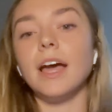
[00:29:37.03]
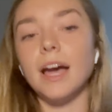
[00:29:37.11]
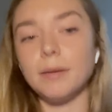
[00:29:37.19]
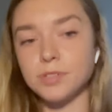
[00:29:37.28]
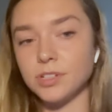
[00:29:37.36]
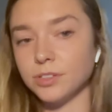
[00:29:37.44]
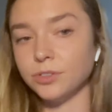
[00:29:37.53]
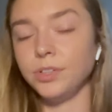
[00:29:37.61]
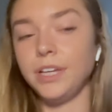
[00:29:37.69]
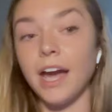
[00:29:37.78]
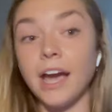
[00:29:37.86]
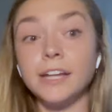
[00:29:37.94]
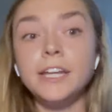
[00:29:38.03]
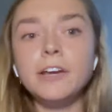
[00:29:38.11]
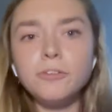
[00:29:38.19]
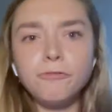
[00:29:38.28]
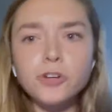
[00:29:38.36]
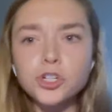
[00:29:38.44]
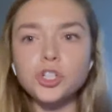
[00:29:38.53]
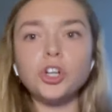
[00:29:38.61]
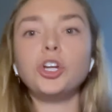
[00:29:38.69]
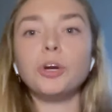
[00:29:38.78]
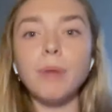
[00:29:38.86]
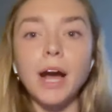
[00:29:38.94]
Absolutely. Yeah, yeah, for sure.
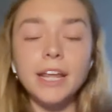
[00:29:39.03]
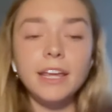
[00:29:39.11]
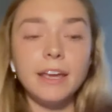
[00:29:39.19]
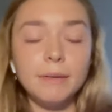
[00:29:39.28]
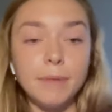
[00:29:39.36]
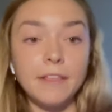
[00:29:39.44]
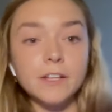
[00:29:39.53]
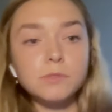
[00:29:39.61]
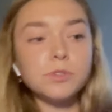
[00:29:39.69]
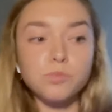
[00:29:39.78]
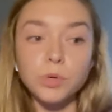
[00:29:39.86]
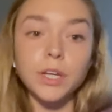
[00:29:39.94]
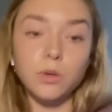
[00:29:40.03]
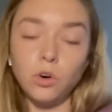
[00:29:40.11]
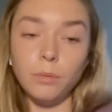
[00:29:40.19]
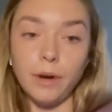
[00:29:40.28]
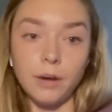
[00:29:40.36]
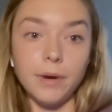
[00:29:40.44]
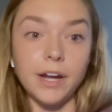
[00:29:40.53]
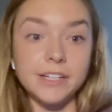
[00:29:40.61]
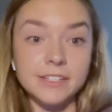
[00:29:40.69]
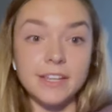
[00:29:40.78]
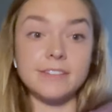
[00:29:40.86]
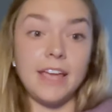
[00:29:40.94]
Your body can make, that's what's really cool about our
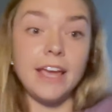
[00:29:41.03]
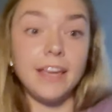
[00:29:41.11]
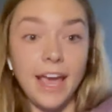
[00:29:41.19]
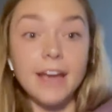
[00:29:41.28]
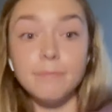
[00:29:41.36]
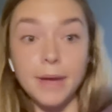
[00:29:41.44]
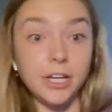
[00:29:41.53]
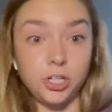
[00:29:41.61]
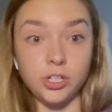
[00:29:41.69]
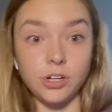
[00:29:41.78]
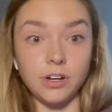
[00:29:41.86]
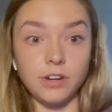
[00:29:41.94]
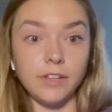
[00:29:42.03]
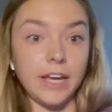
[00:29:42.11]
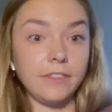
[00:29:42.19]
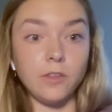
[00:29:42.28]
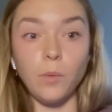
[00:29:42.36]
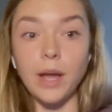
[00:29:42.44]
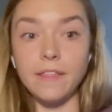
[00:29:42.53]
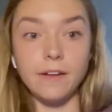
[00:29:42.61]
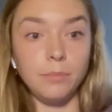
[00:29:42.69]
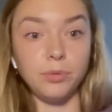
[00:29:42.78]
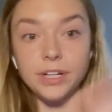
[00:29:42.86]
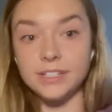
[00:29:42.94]
bodies, because it can make sugar, like the way that
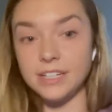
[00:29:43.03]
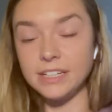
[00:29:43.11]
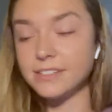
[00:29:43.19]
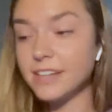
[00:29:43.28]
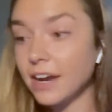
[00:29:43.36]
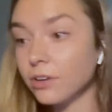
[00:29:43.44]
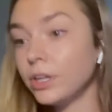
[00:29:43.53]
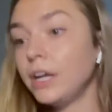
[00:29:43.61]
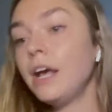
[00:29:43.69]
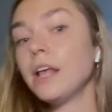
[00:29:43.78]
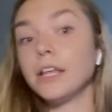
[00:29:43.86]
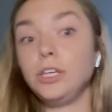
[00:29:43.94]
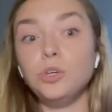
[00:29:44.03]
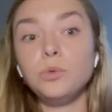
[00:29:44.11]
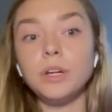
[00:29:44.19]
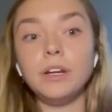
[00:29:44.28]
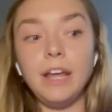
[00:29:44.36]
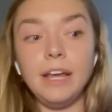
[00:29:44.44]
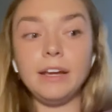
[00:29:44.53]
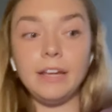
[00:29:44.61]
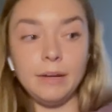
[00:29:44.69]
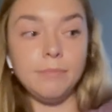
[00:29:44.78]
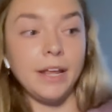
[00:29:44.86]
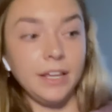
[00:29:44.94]
it breaks things down, like you can, it
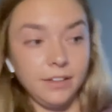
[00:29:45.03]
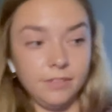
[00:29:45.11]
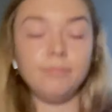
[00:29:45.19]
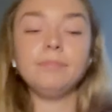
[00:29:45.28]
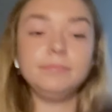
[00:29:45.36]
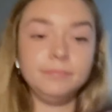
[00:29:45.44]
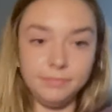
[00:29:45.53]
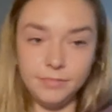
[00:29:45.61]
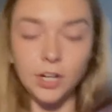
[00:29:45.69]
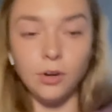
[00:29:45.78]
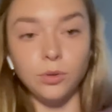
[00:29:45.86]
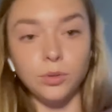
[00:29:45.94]
can make, you know,